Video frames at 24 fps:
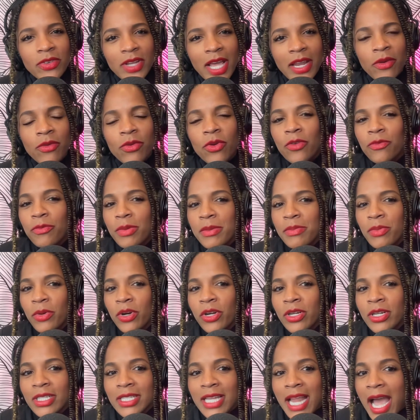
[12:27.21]
I don't know if people
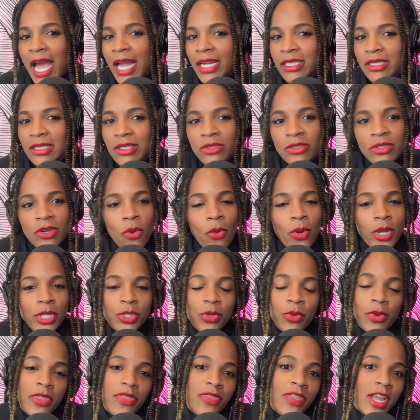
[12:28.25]
are not going to
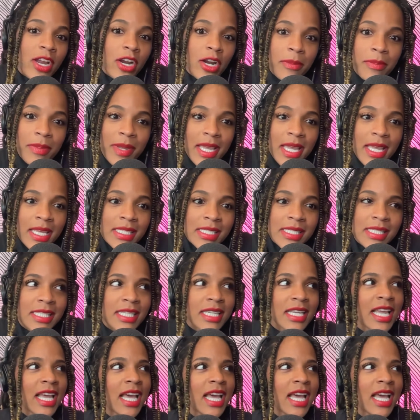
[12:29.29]
a therapist.